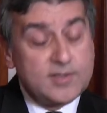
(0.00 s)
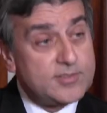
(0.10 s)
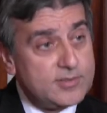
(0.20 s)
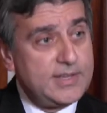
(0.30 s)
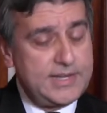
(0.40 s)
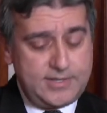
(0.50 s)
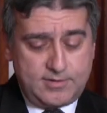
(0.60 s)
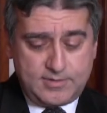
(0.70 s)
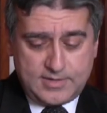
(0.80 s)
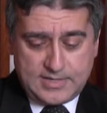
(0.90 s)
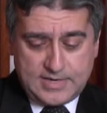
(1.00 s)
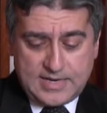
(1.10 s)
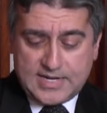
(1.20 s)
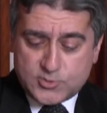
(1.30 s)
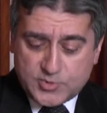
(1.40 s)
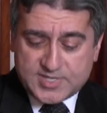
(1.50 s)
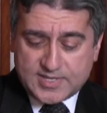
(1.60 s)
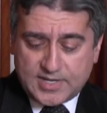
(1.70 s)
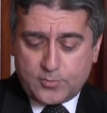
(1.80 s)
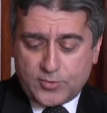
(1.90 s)
Today, as we
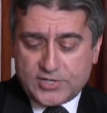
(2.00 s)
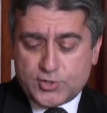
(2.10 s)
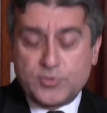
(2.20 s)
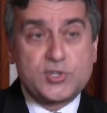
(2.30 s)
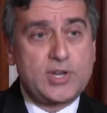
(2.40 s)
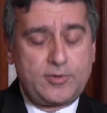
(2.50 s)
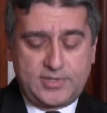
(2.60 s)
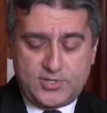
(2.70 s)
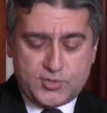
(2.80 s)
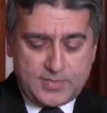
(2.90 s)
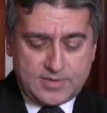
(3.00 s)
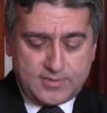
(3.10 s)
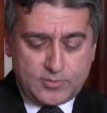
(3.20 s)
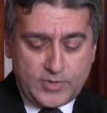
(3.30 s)
celebrate Jewish Heritage Month,